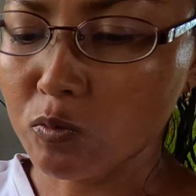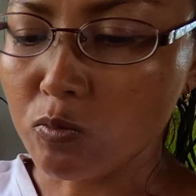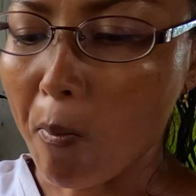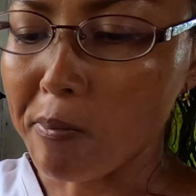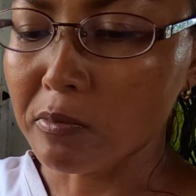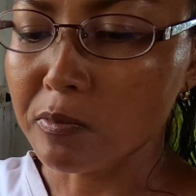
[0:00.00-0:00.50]
I'm
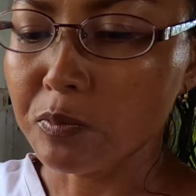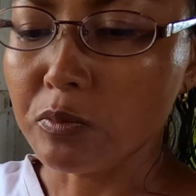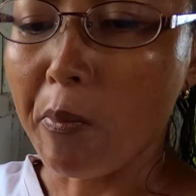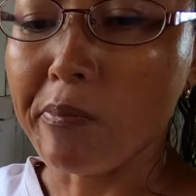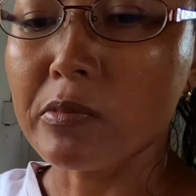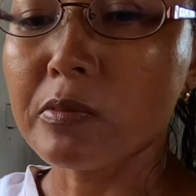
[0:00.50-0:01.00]
not eating
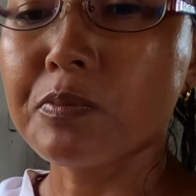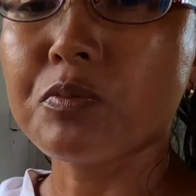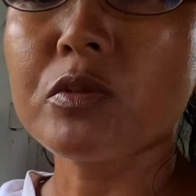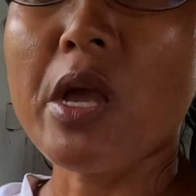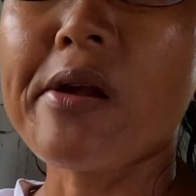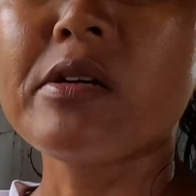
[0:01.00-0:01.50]
scorpion
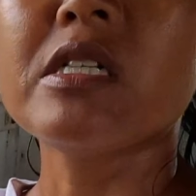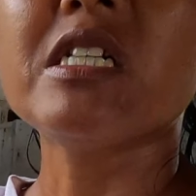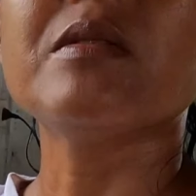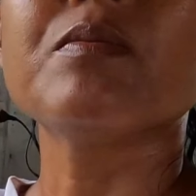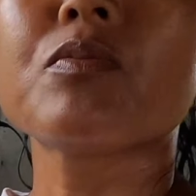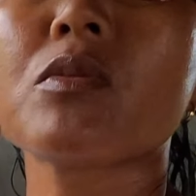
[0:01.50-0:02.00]
bum.
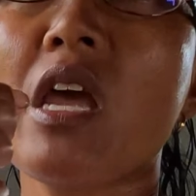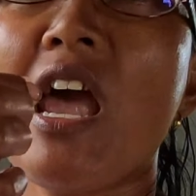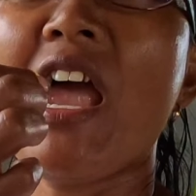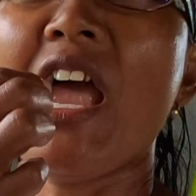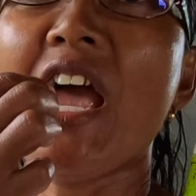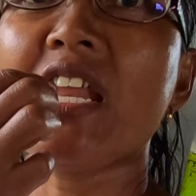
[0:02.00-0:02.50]
No thanks.
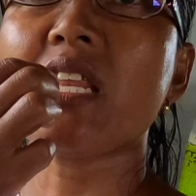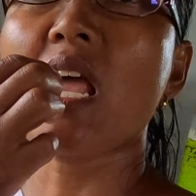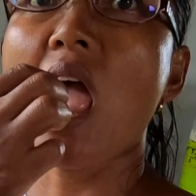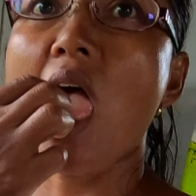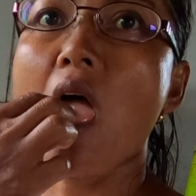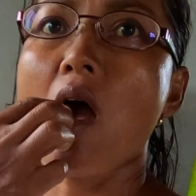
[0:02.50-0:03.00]
Head?
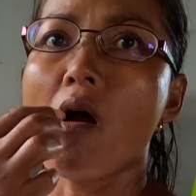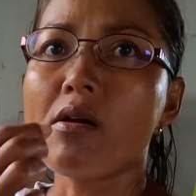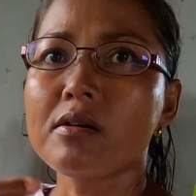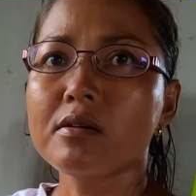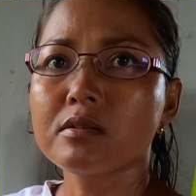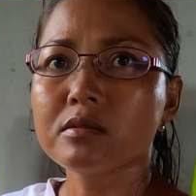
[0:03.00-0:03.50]
No, I'm
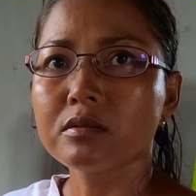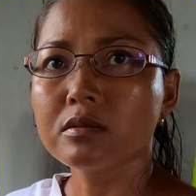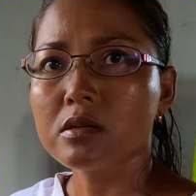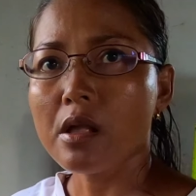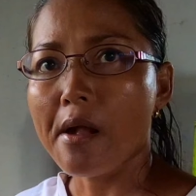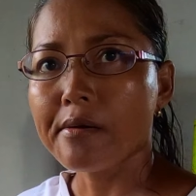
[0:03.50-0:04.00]
not eating
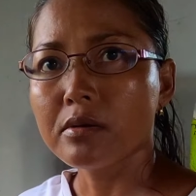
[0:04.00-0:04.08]
head.